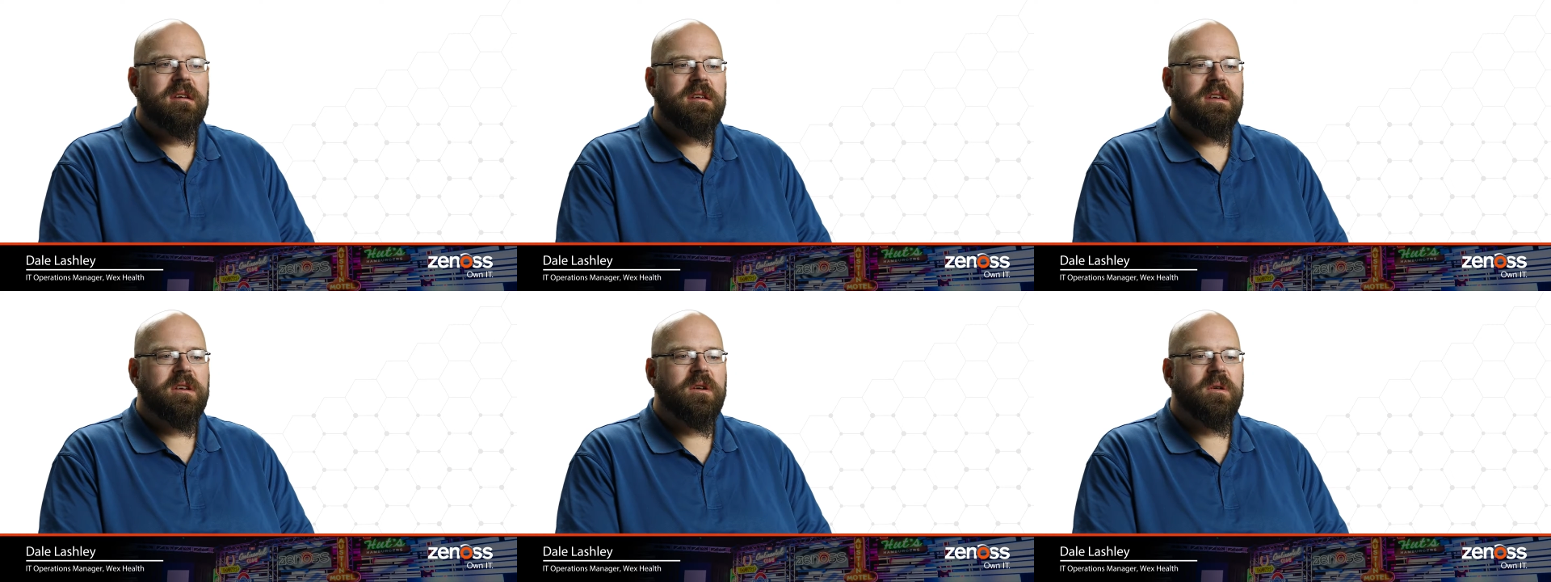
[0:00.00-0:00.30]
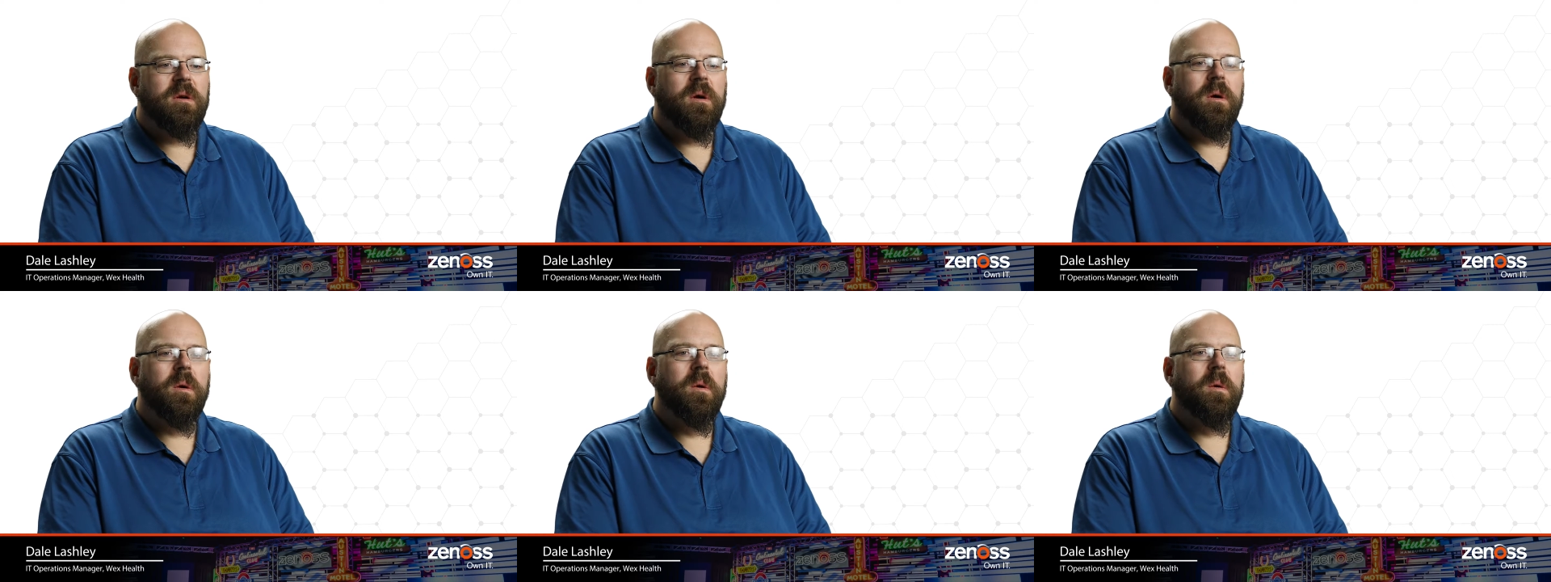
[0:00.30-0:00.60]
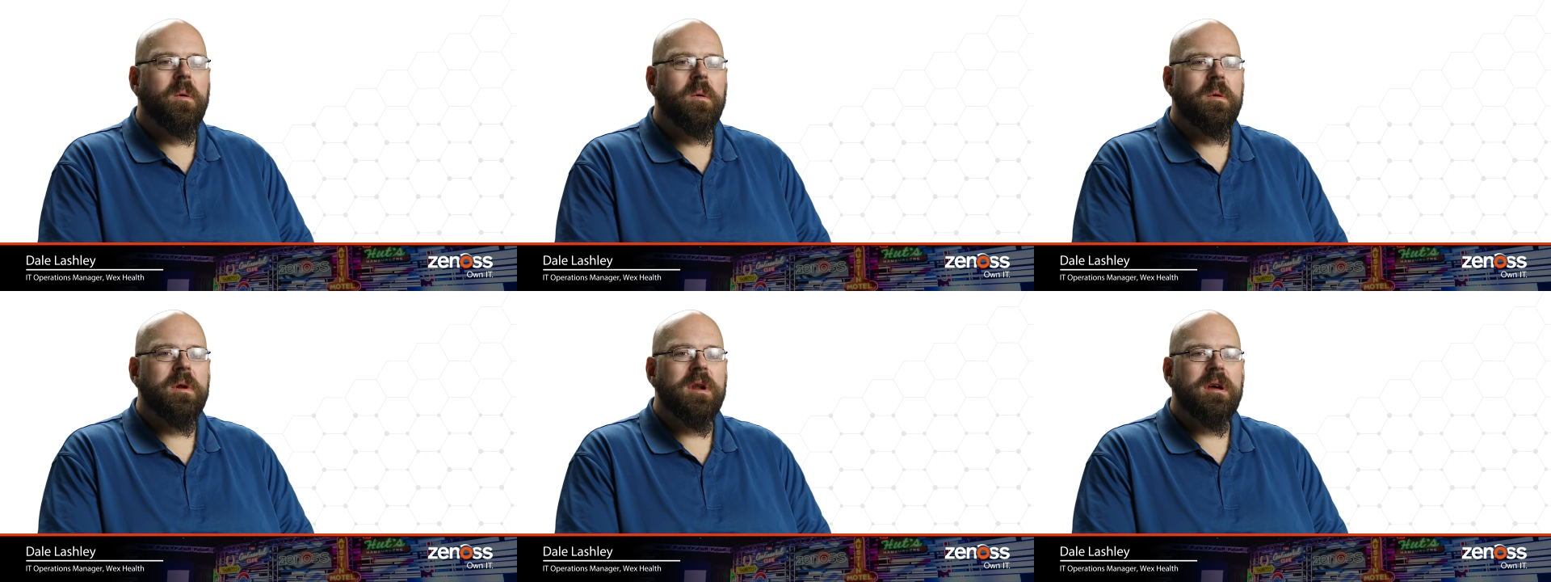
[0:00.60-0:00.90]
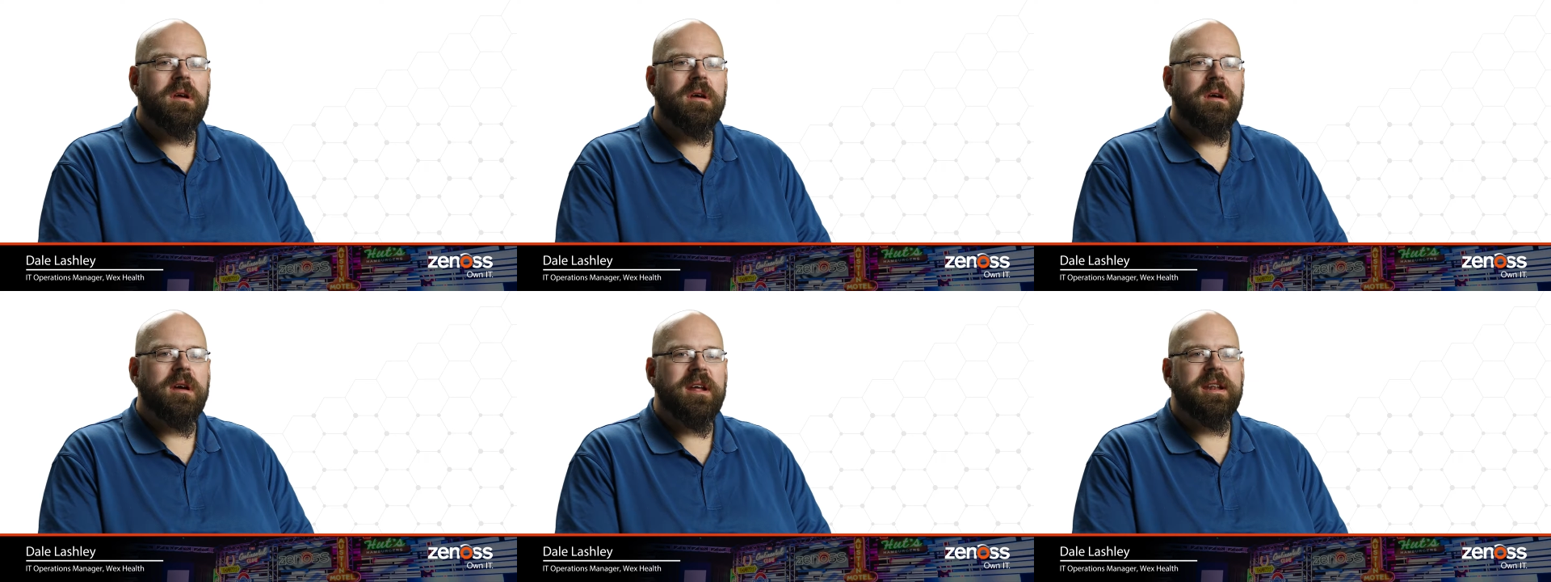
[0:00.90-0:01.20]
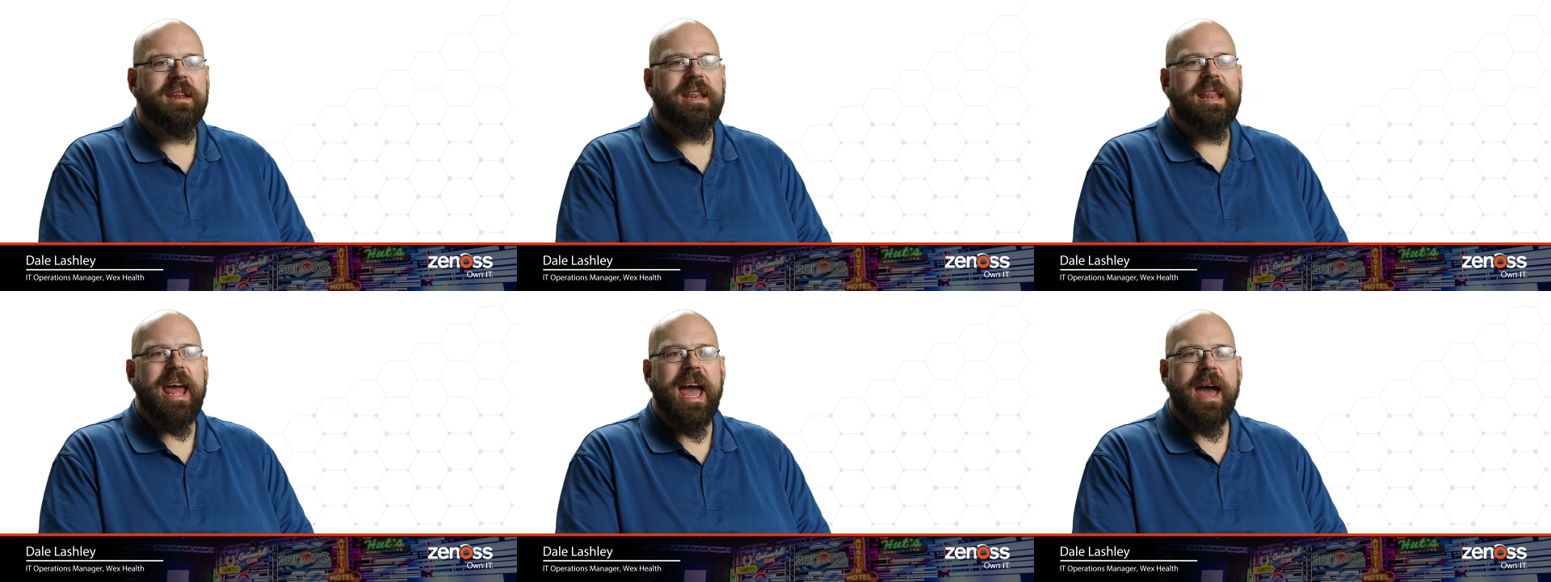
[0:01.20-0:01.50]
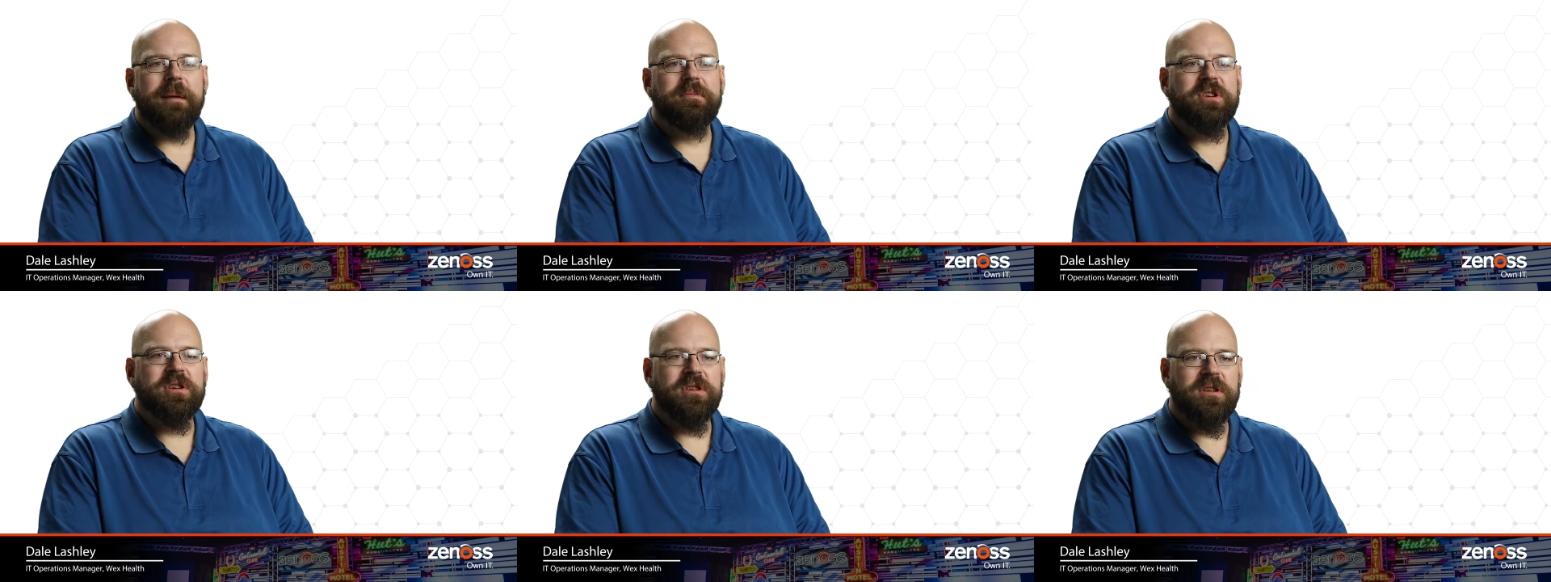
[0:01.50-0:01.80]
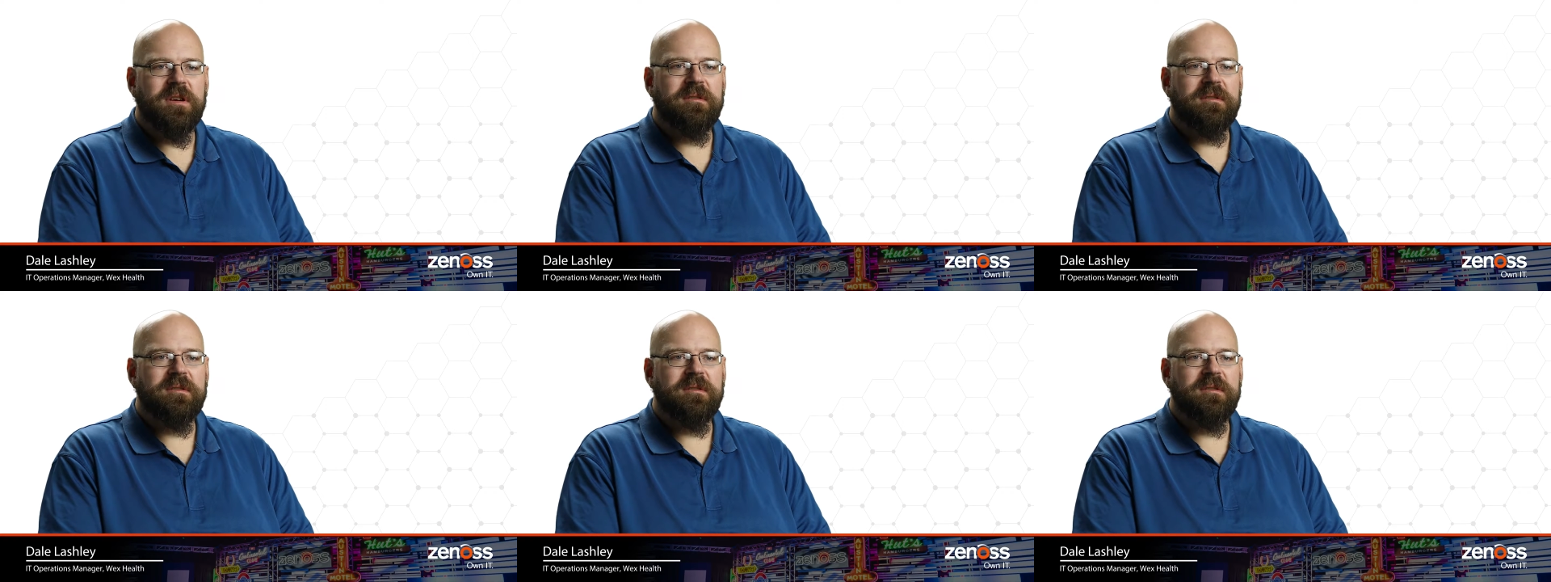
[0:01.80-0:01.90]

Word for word: your own adaptation